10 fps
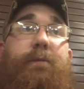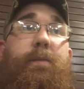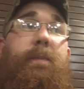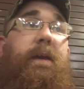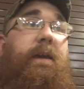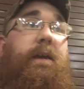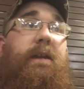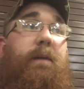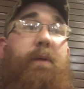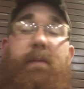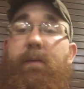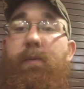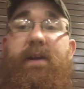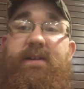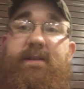them, and I'll probably
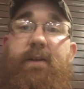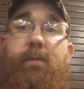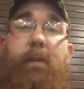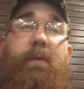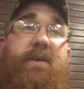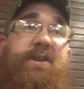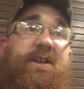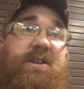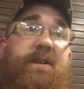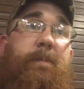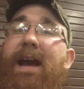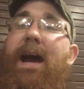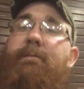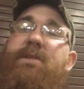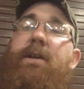run a set on my project Jeep.
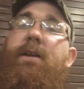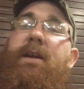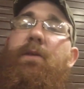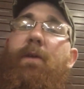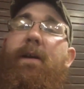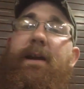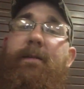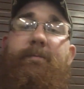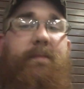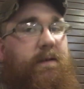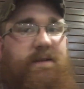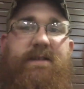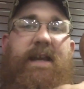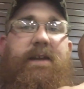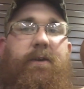I'm Cherokee Ronnie.
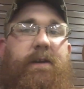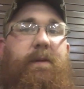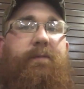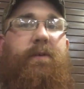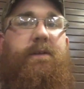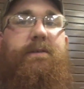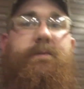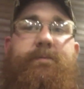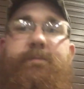Stay dirty, my friends.